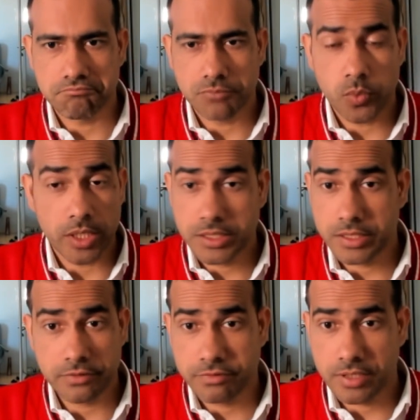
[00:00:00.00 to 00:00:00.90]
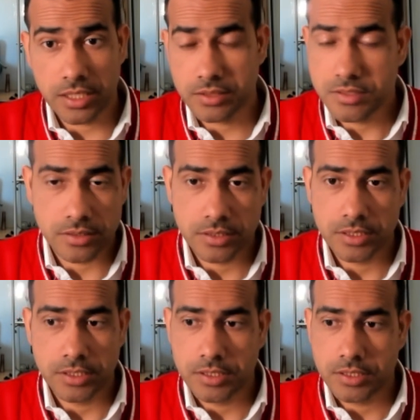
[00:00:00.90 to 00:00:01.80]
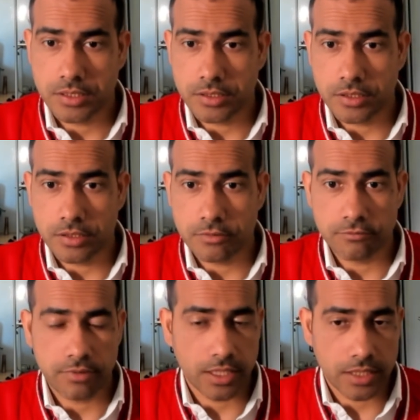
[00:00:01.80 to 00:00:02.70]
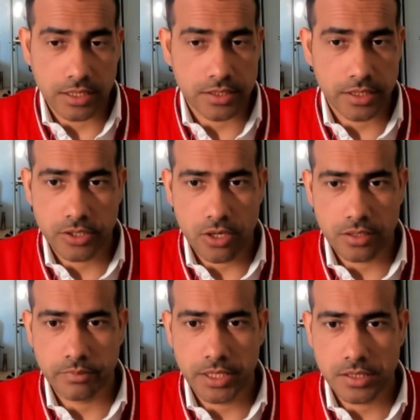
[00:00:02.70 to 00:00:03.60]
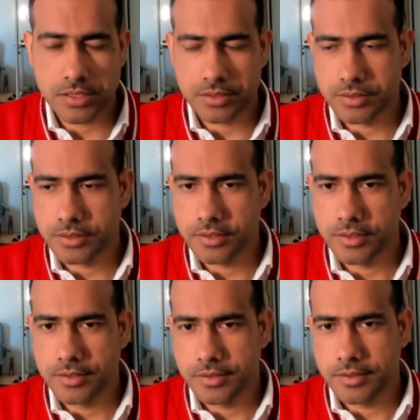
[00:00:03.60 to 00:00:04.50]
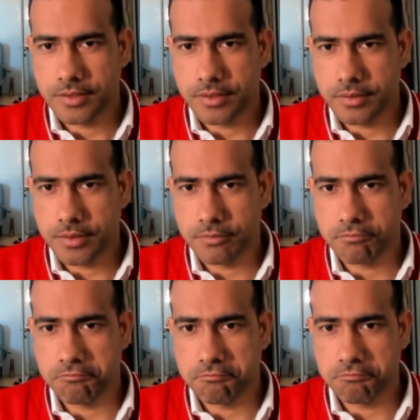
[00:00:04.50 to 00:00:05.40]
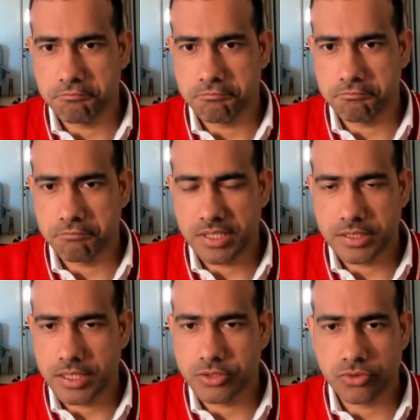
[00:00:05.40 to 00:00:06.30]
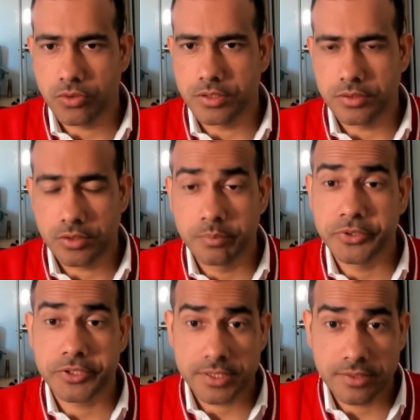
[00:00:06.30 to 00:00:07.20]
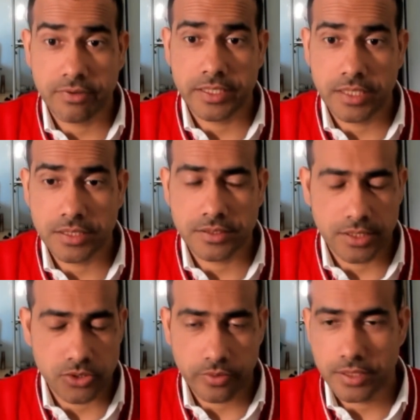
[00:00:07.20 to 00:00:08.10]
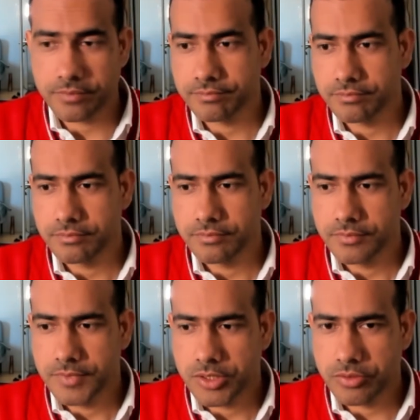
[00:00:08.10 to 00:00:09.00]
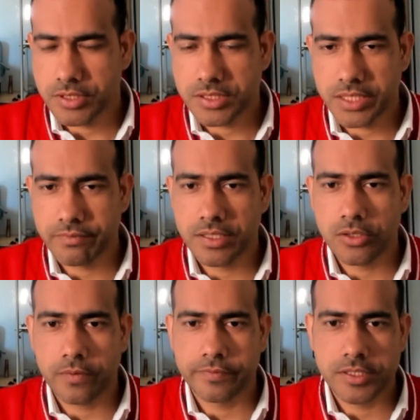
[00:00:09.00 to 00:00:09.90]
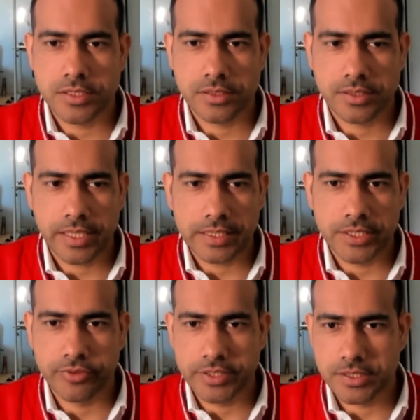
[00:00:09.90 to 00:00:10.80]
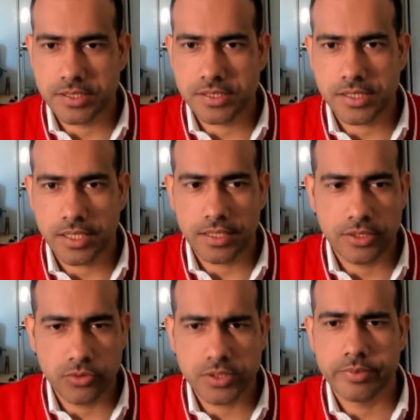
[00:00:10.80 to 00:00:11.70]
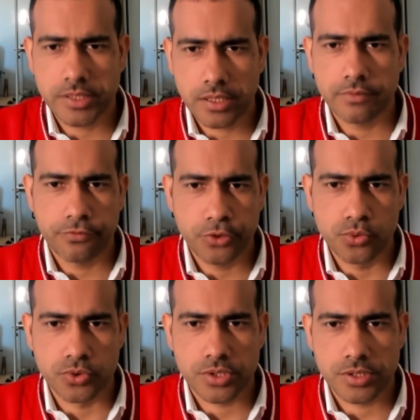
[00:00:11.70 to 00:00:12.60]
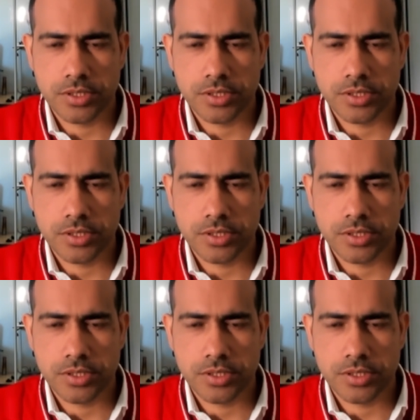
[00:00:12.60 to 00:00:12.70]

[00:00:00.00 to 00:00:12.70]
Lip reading: quantitative finance, financial economics, and so on, computational finance as well. So there are several of these categories, and he was a bit confused.